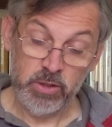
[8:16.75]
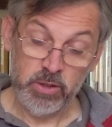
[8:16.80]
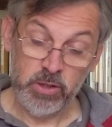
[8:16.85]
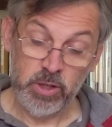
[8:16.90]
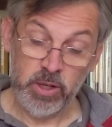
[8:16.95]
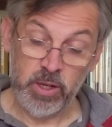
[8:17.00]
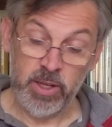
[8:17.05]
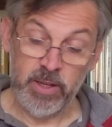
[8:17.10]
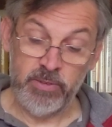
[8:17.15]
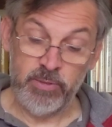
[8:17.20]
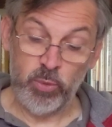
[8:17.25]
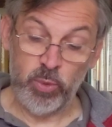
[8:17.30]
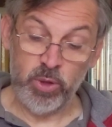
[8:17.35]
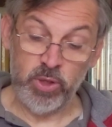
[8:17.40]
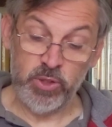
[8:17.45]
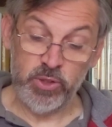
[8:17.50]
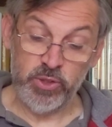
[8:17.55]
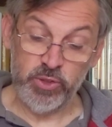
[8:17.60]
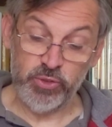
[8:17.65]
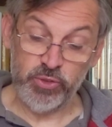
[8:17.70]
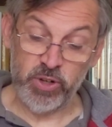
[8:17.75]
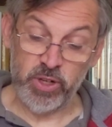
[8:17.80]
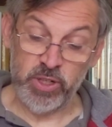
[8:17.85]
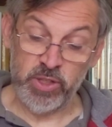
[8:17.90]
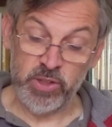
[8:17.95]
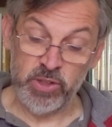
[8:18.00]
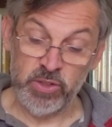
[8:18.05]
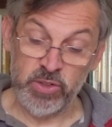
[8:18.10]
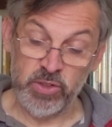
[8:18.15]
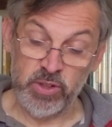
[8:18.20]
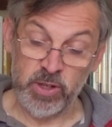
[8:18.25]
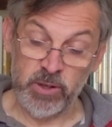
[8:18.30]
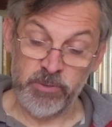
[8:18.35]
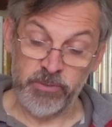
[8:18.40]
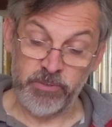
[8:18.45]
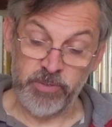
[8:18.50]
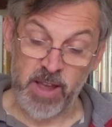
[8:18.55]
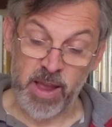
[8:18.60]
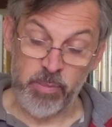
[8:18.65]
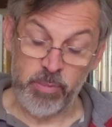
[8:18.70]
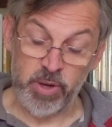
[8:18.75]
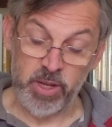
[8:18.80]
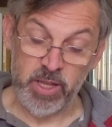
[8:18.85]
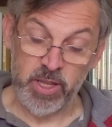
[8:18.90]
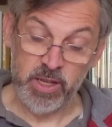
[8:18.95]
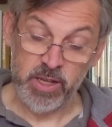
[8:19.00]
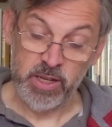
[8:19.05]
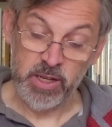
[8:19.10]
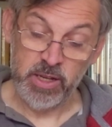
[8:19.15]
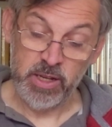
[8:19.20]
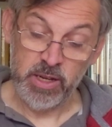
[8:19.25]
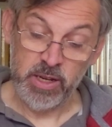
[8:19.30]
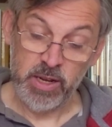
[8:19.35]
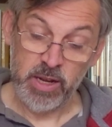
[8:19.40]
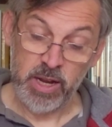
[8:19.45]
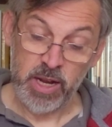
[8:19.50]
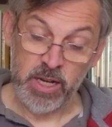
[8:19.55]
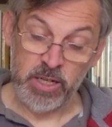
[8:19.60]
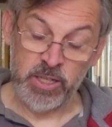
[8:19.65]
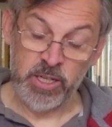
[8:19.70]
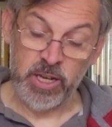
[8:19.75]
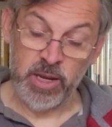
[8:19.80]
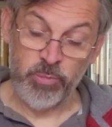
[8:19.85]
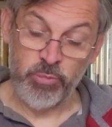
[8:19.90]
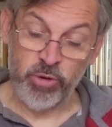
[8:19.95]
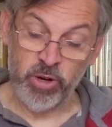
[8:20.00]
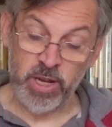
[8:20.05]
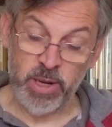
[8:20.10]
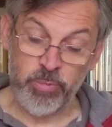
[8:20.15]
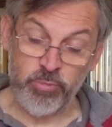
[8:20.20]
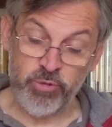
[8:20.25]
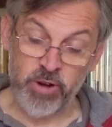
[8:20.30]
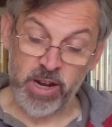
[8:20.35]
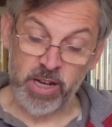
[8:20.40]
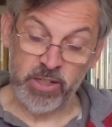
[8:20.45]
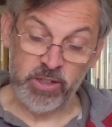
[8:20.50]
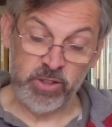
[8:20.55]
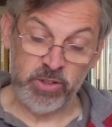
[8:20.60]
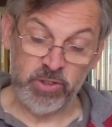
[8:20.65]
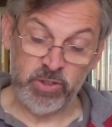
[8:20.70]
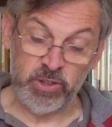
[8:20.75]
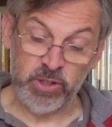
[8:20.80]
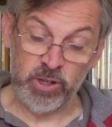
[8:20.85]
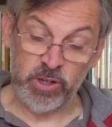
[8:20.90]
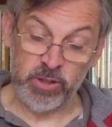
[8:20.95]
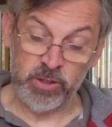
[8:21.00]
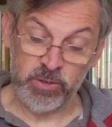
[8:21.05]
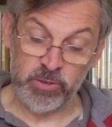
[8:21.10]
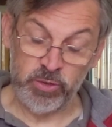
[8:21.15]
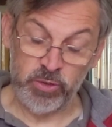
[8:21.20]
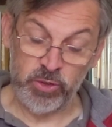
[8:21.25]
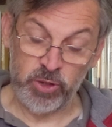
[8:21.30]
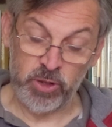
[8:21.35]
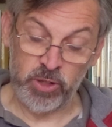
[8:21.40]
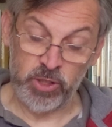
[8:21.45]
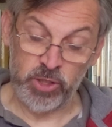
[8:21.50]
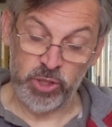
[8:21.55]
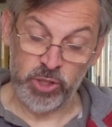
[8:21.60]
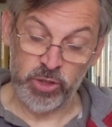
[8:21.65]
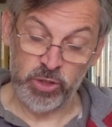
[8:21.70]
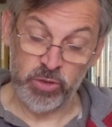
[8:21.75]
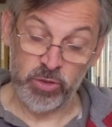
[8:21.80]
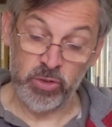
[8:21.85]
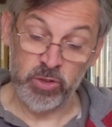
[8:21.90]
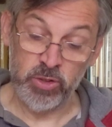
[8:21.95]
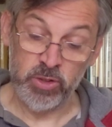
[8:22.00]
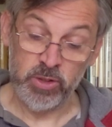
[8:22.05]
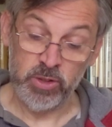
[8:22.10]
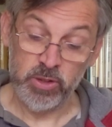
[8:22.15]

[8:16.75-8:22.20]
to leave one's friends and family and deliberately practice the art of solitude